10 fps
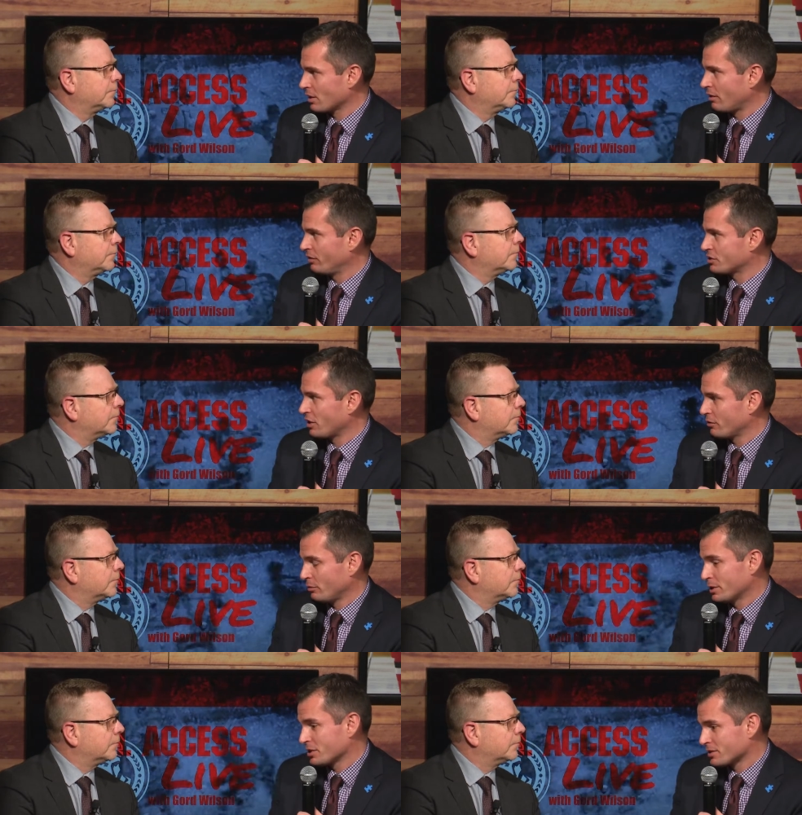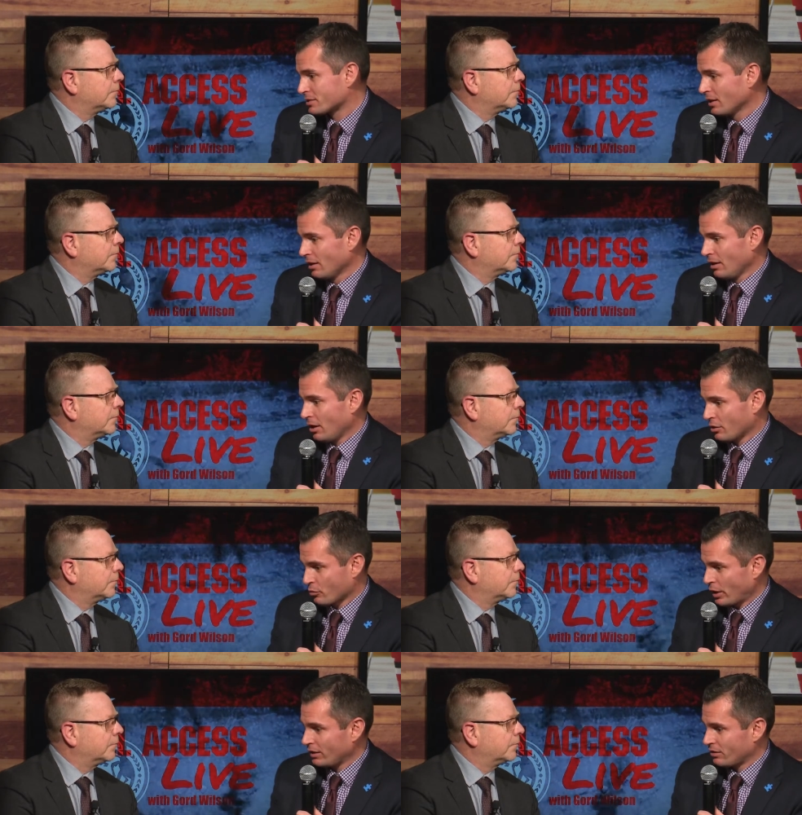Speaker 1: off each other, which is a
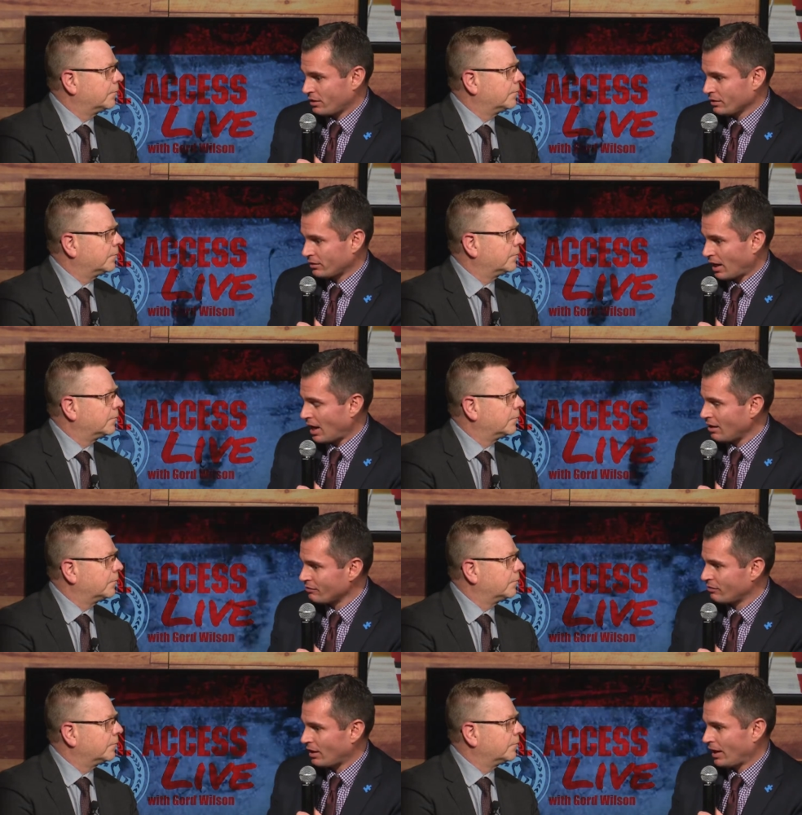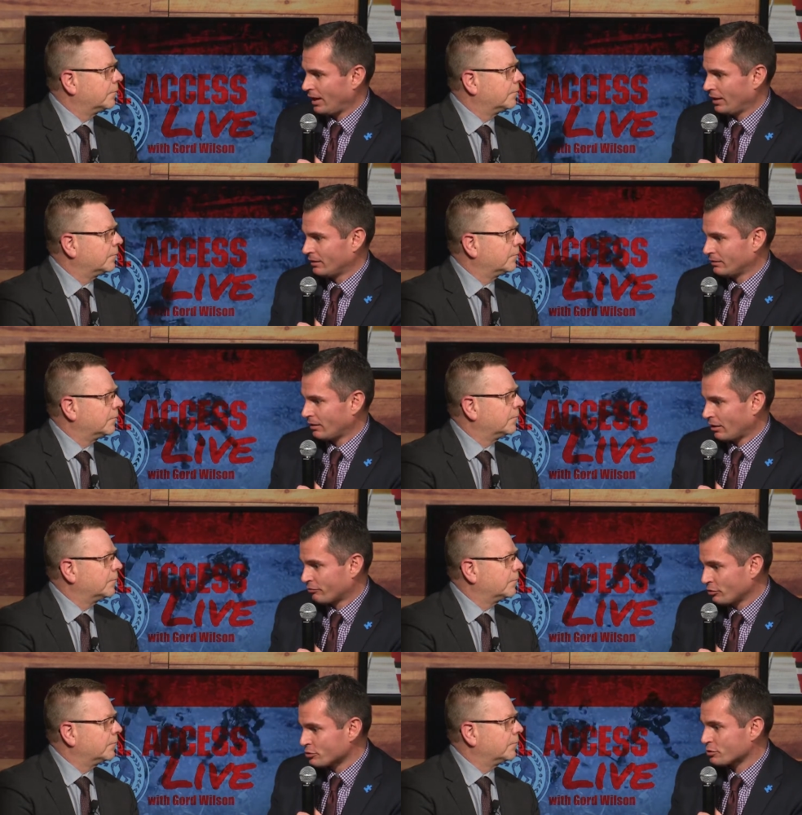great thing to have. And our
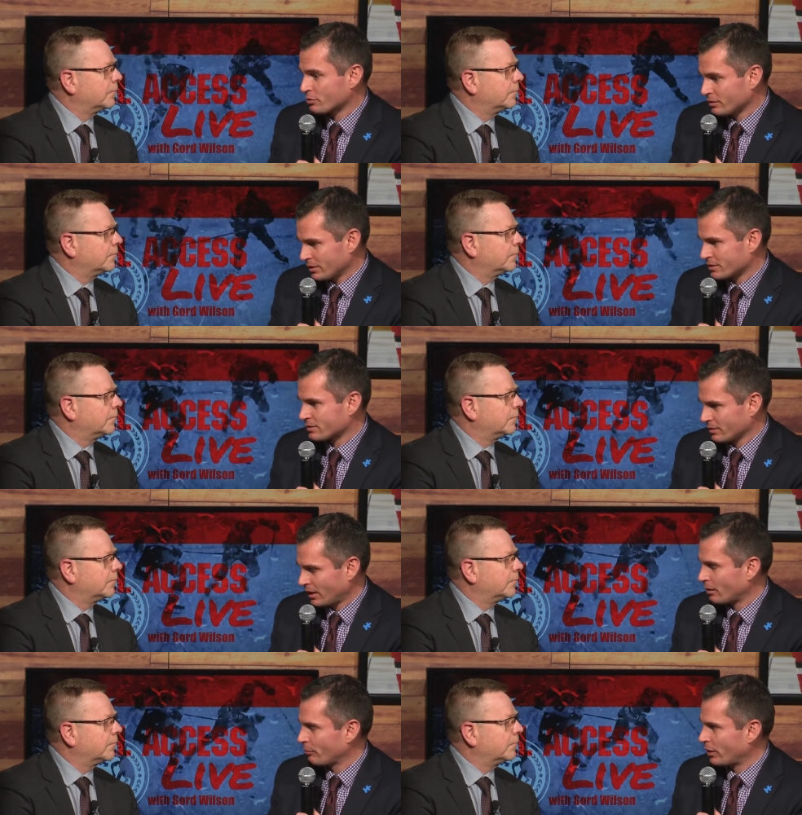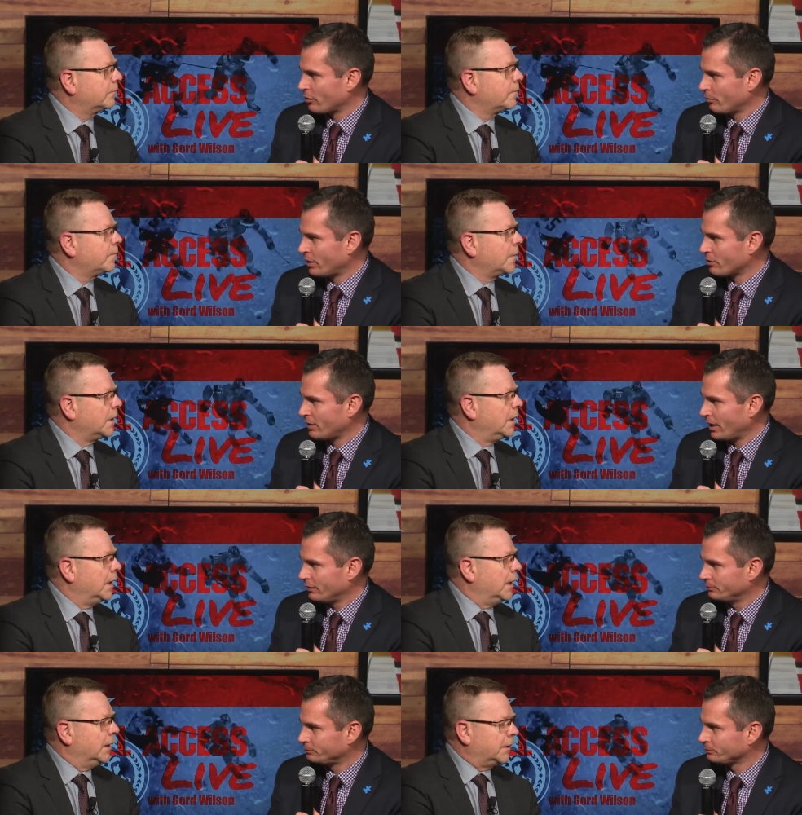future is getting better and better in
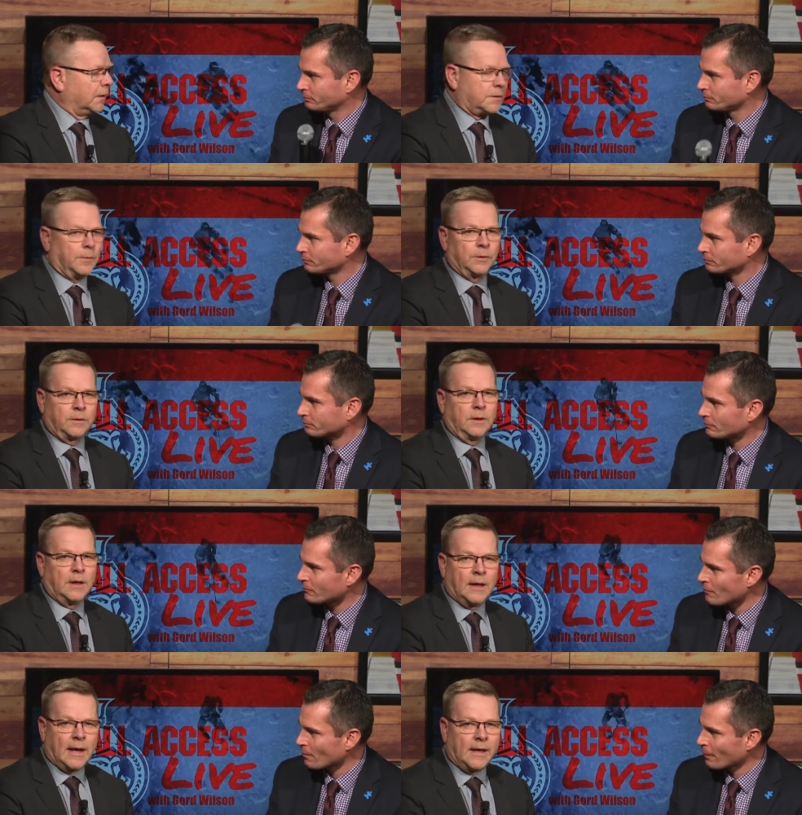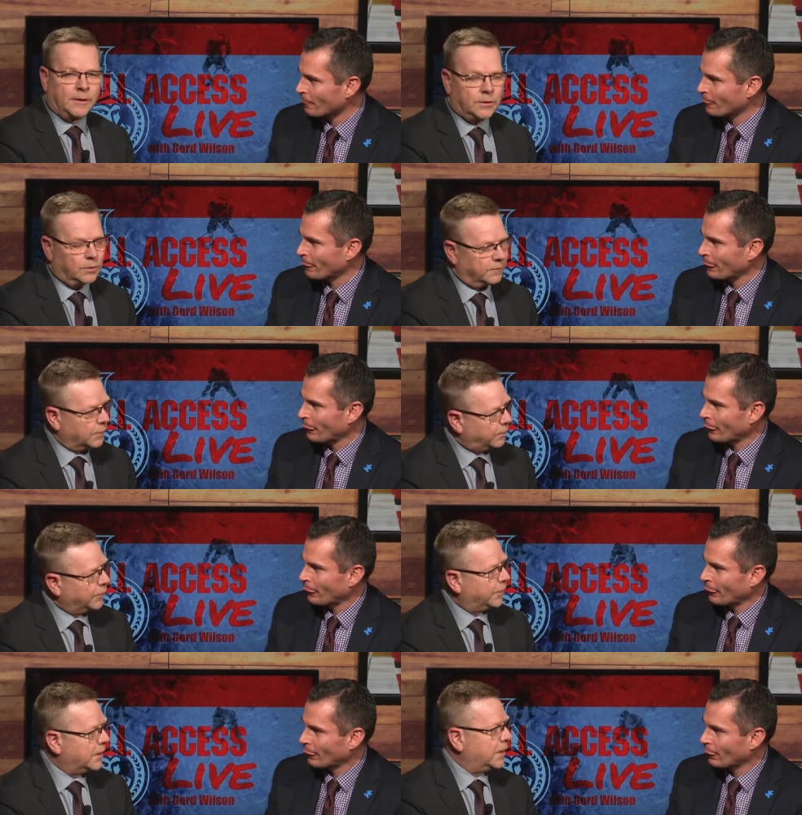that.
Speaker 2: Tell us about the uh, attitude of your
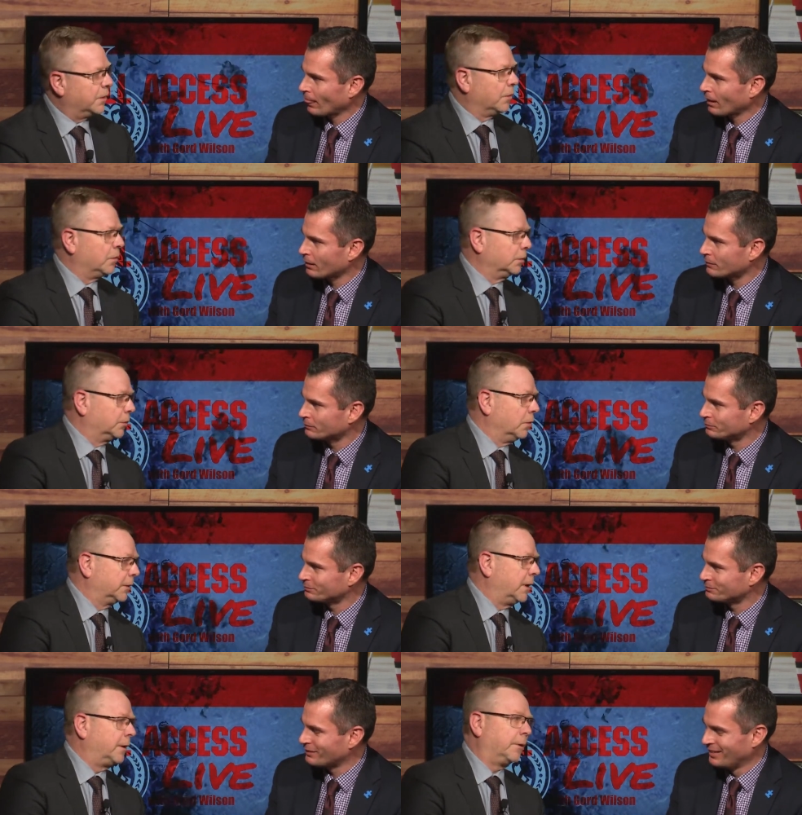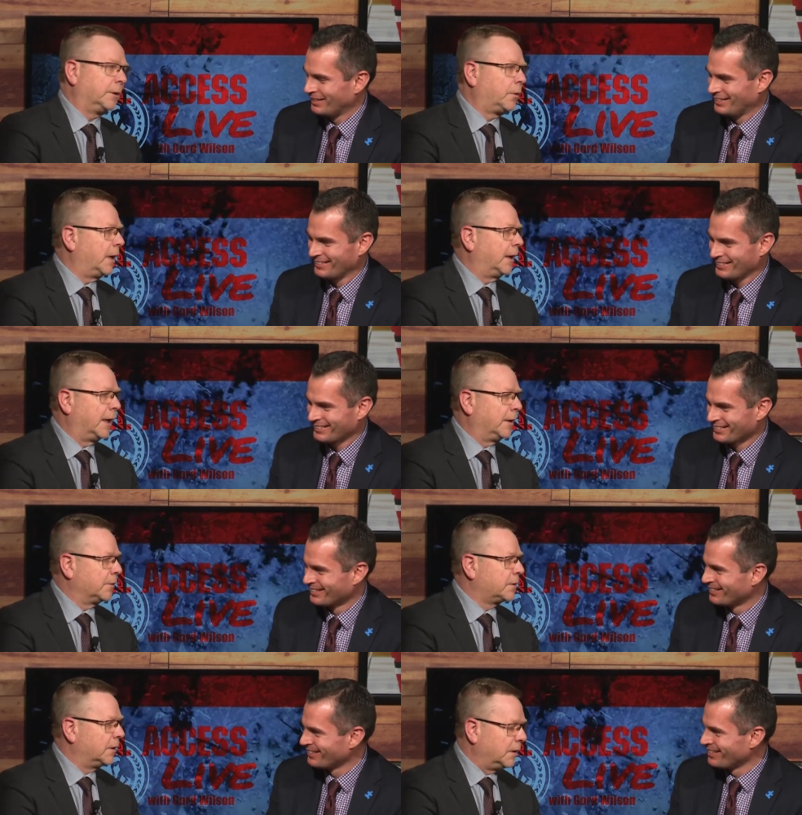38 year old goaltender in Craig
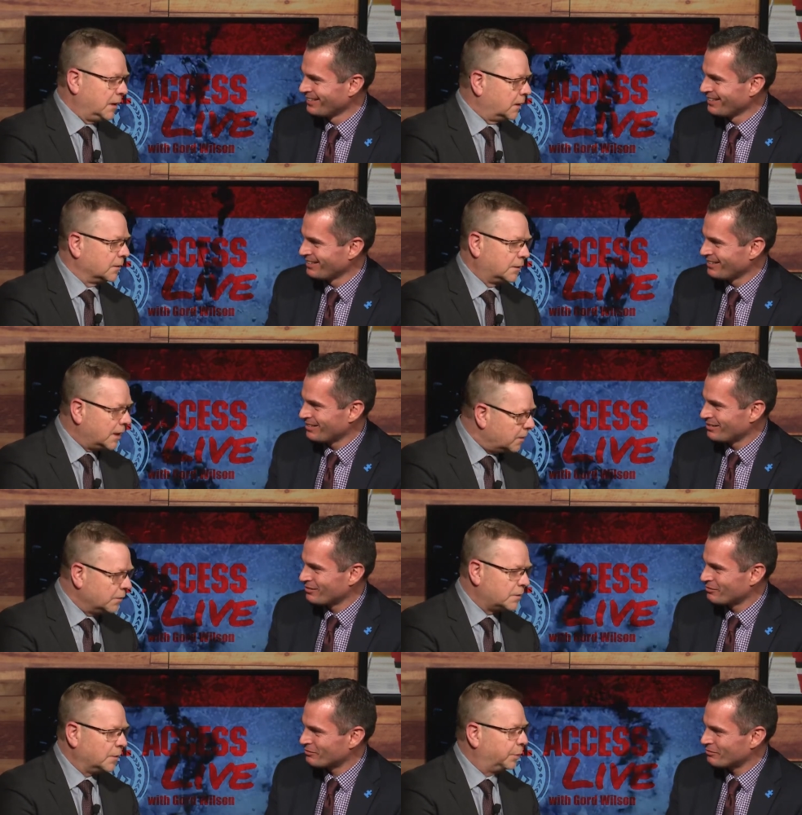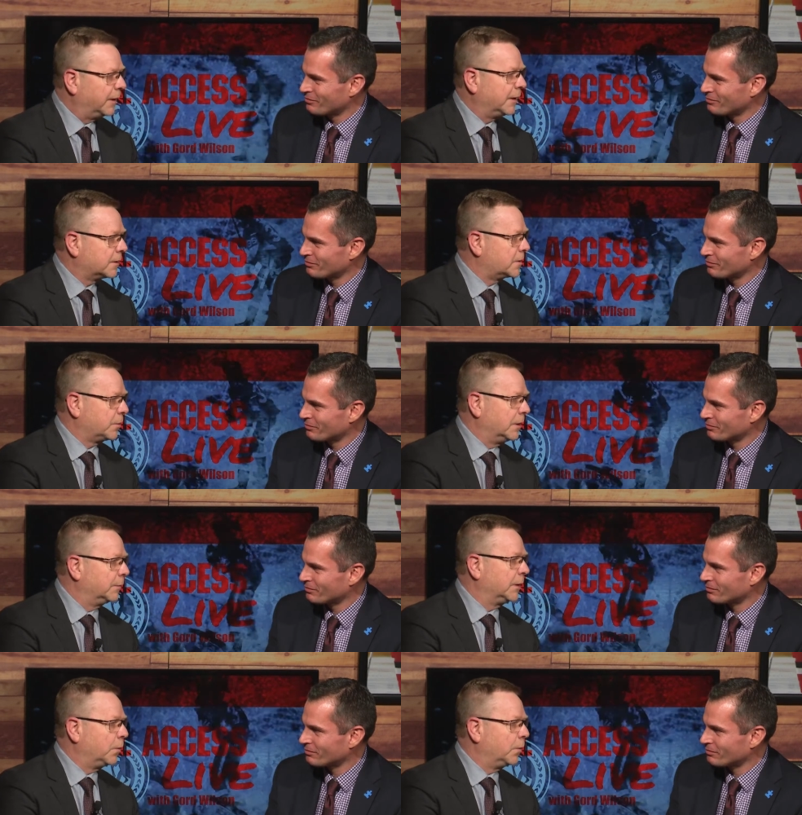Anderson. He continues to play extremely